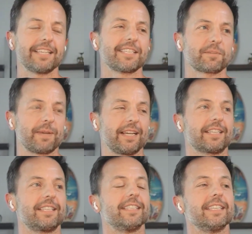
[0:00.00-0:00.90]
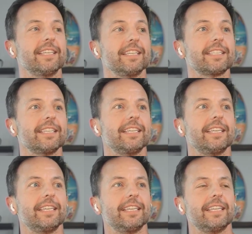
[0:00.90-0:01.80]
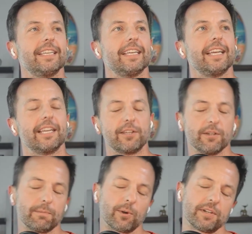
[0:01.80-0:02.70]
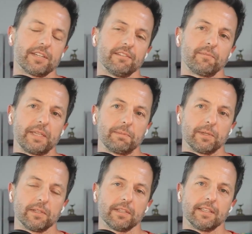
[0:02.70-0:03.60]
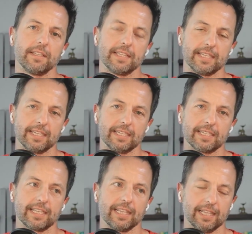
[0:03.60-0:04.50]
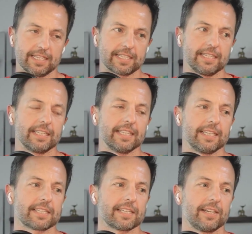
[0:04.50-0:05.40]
suspect that a good portion of people that listen to this